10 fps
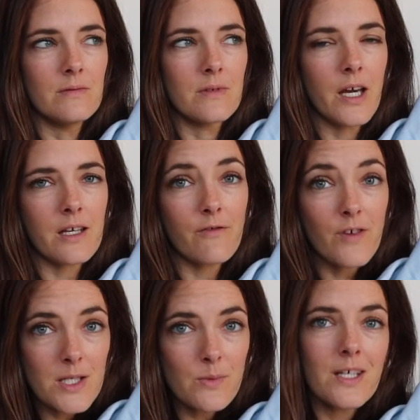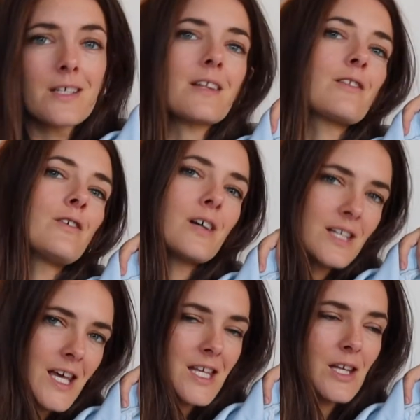like the first one and I thought
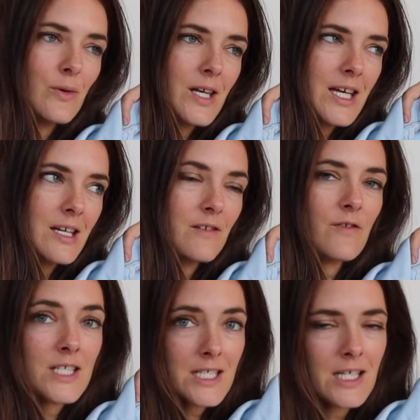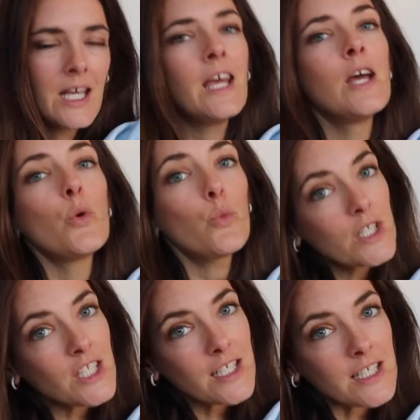I'd get the other one later if I did,
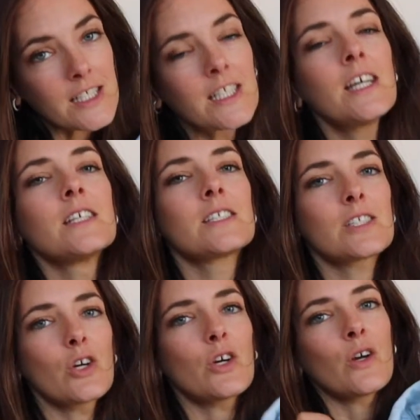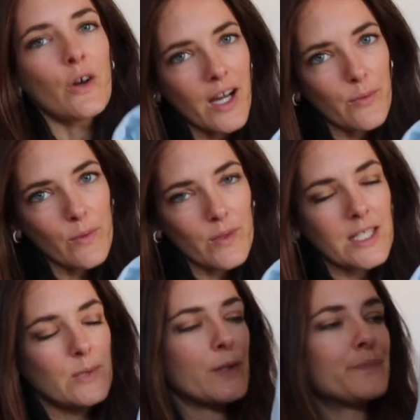which I did, so I went with
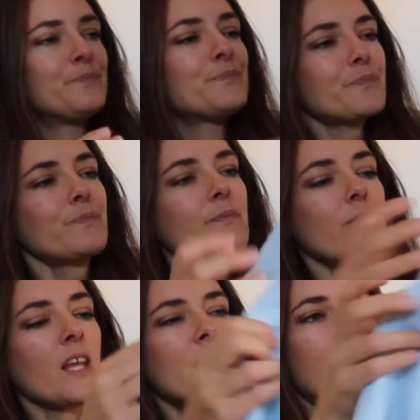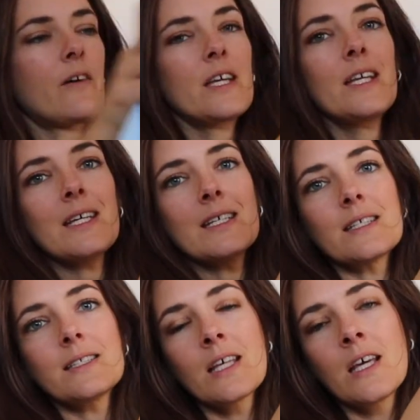this one. Now it
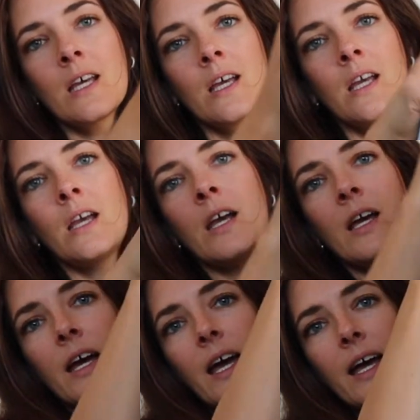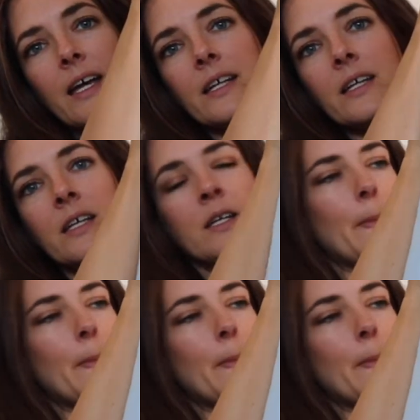is a